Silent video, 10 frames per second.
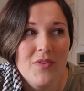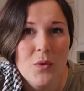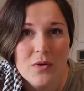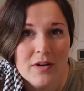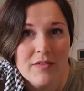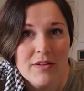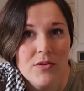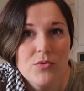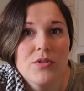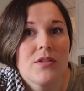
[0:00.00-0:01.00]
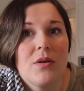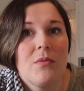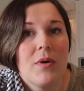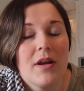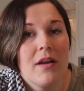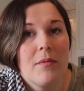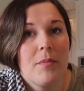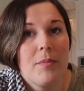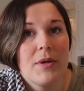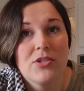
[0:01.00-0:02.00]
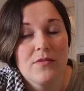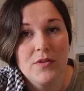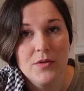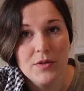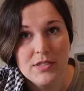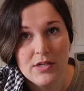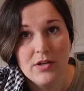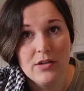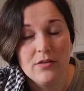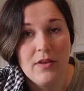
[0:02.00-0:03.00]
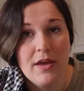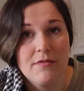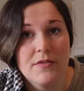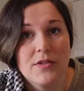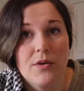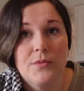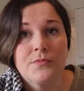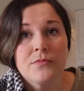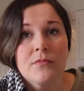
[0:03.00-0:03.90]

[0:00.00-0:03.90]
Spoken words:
or even if you just don't want a bunch of gluten and dairy in your life. So